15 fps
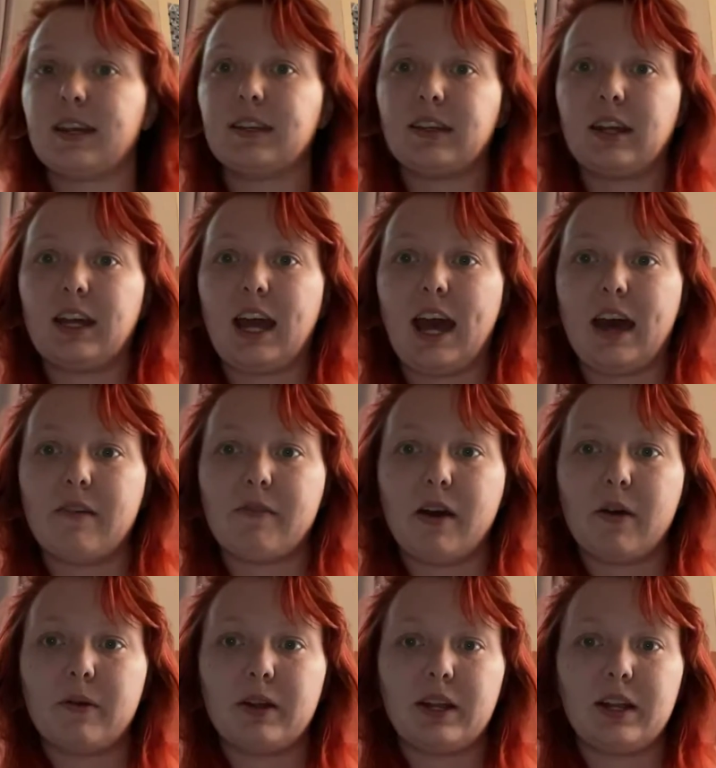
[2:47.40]
in like a half
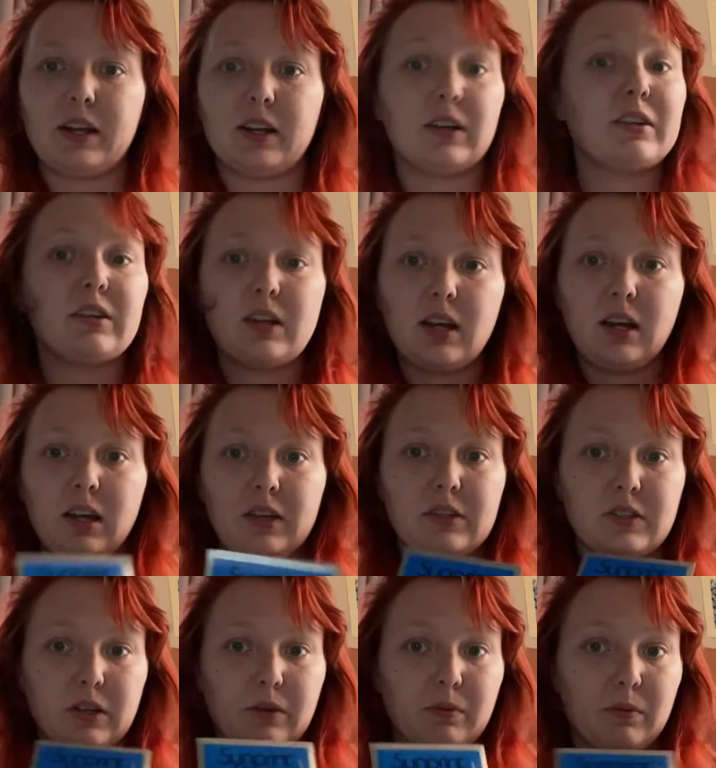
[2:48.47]
hour here,
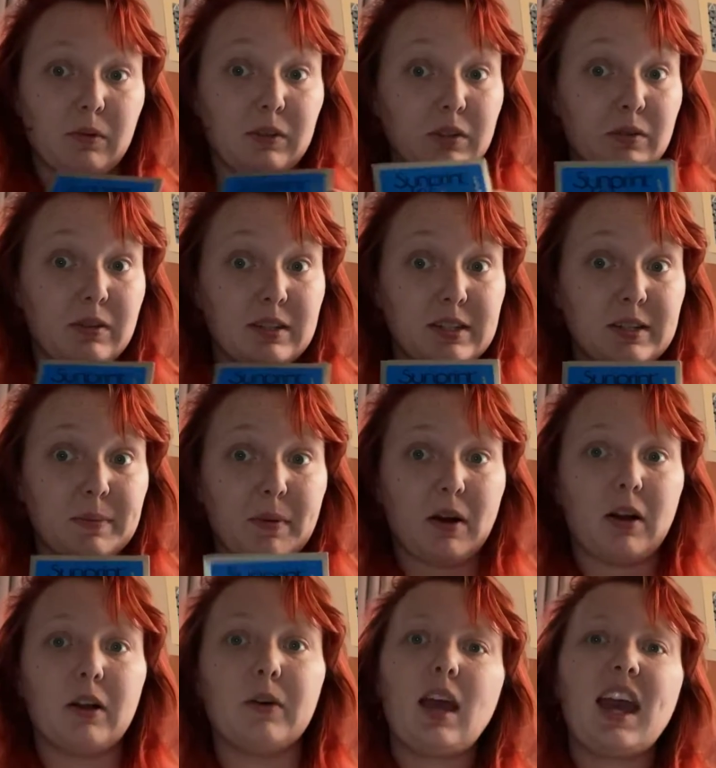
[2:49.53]
so we'll do this
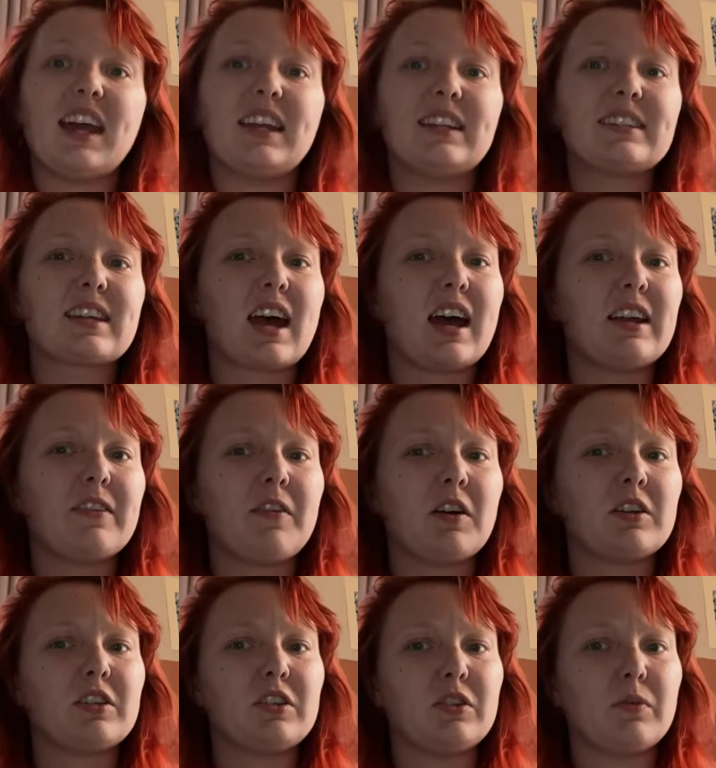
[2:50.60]
tomorrow. And it's kind of
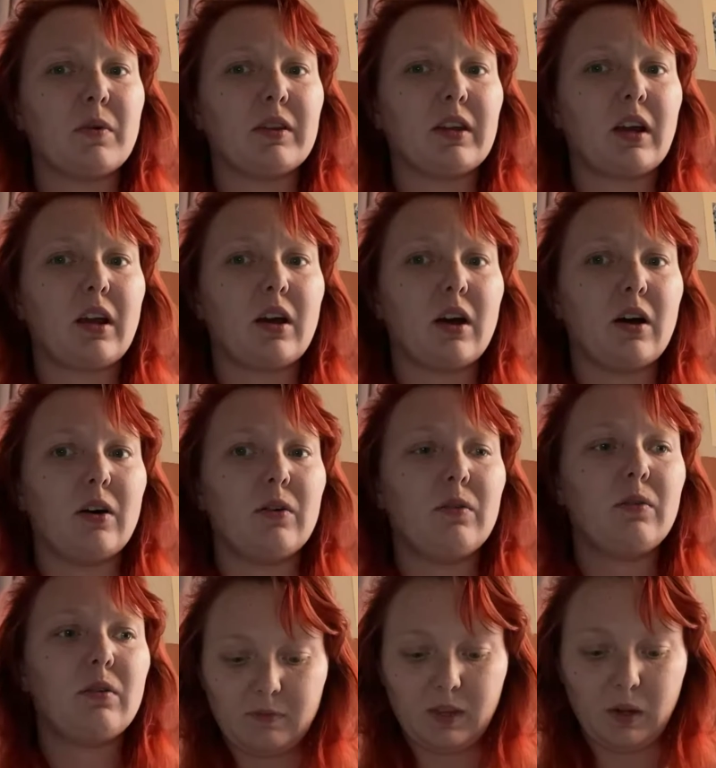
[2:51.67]
hard to do on the go,
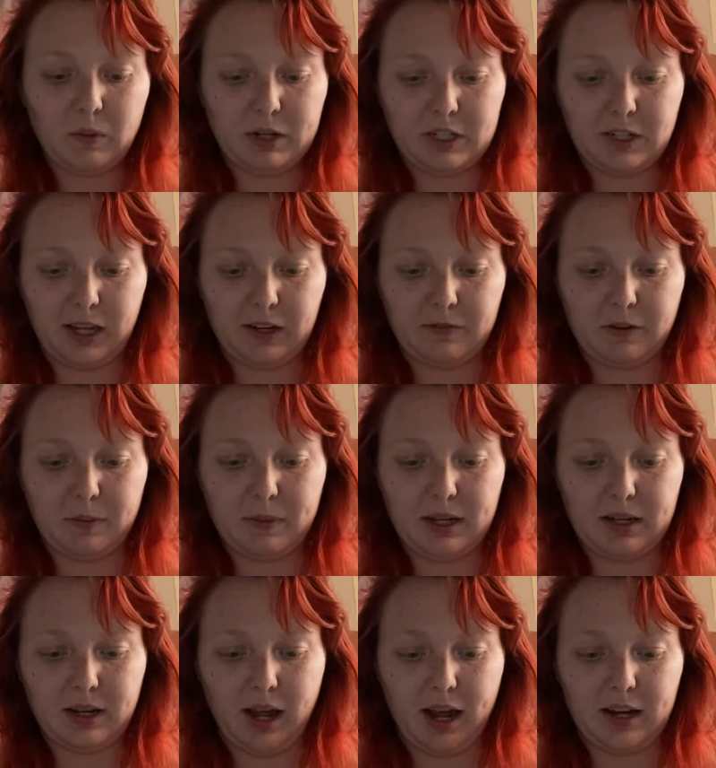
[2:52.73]
which like for me
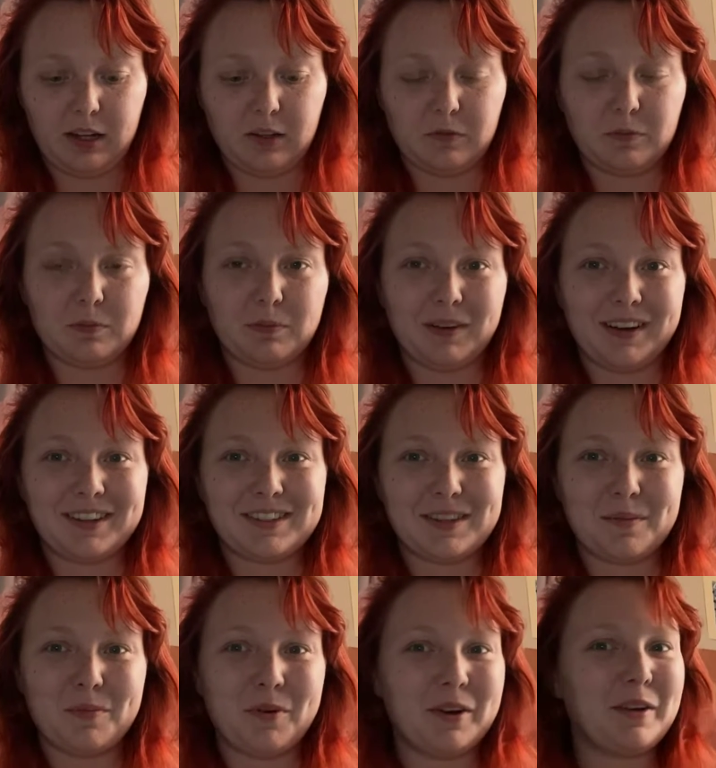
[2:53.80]
kind of breaks the
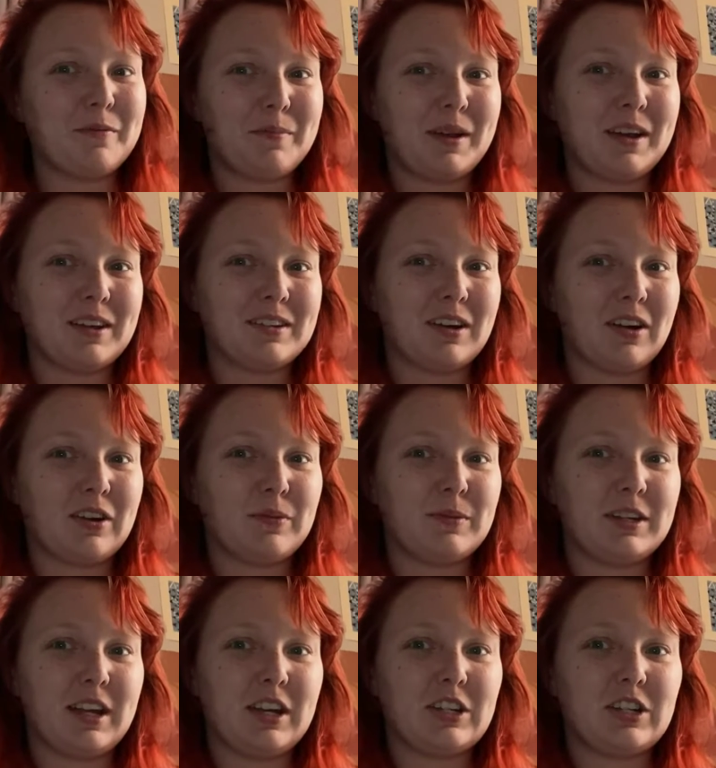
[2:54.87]
point of being a
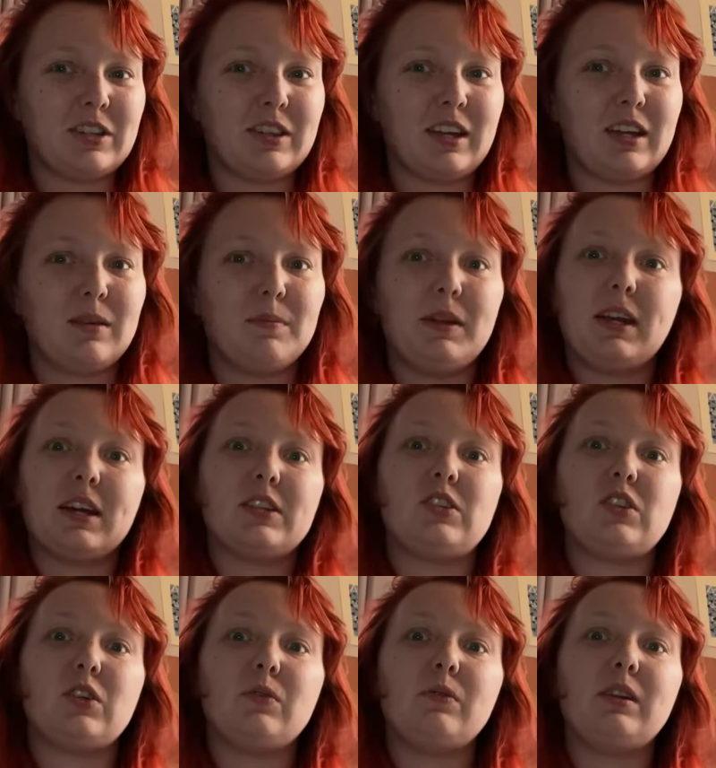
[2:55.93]
documentation thing,
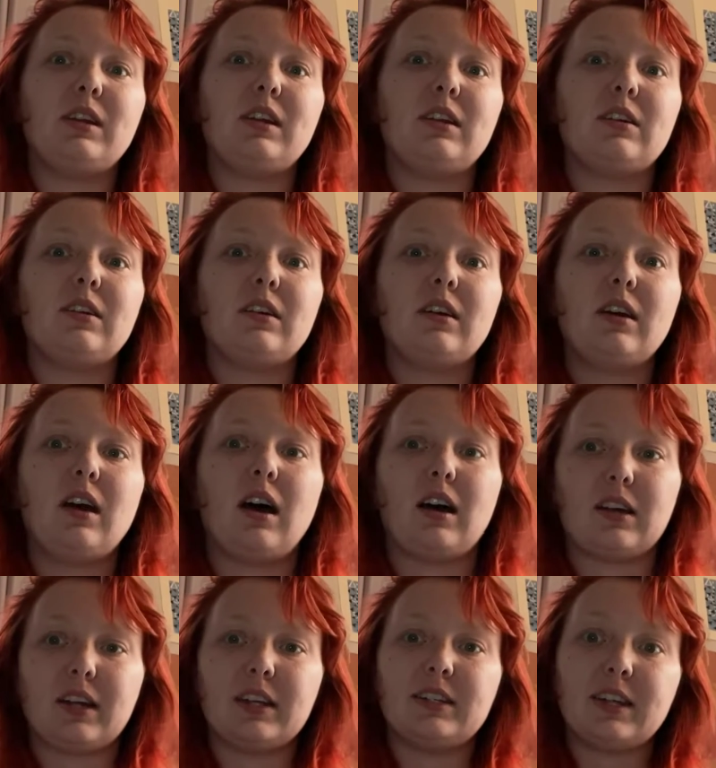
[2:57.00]
because you need a
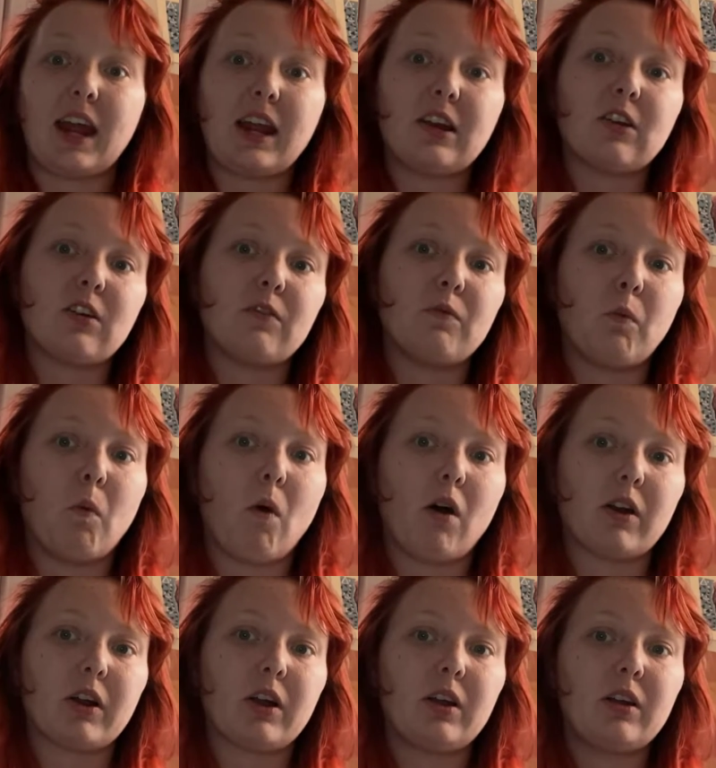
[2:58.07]
container of
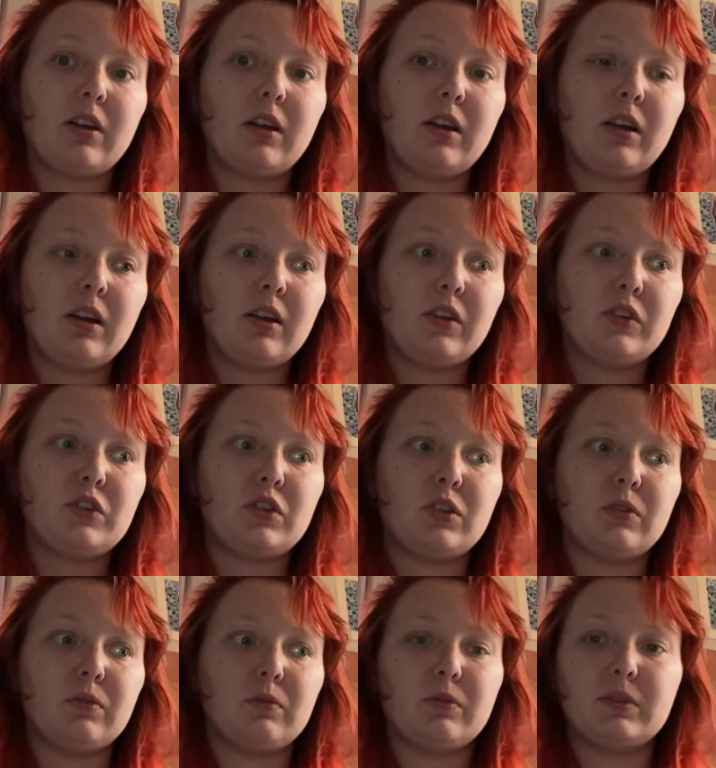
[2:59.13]
water
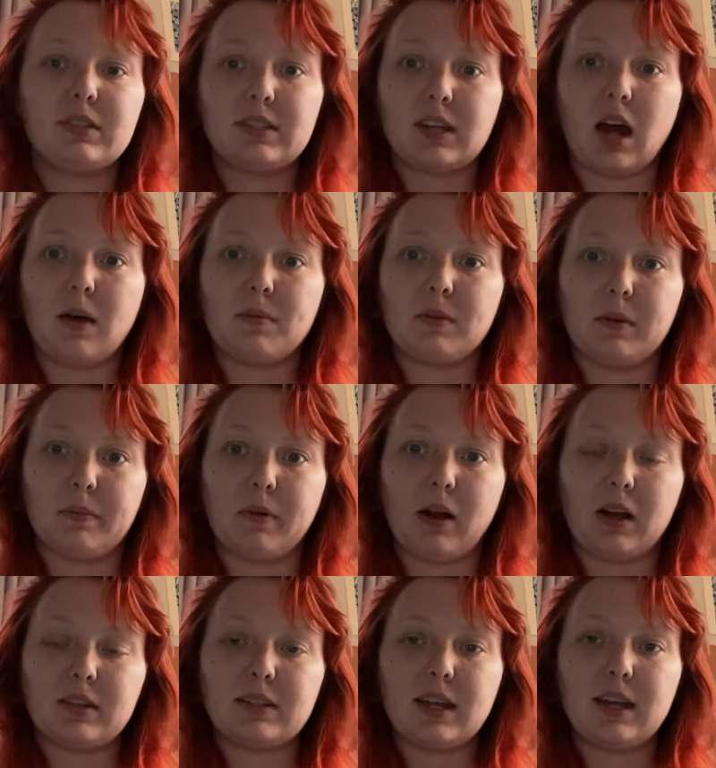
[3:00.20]
to stop the
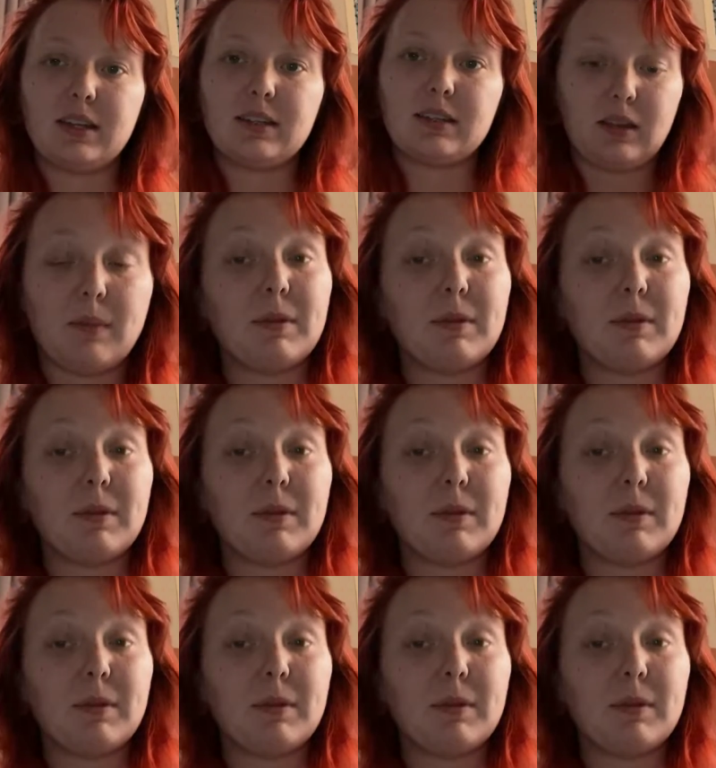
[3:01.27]
process.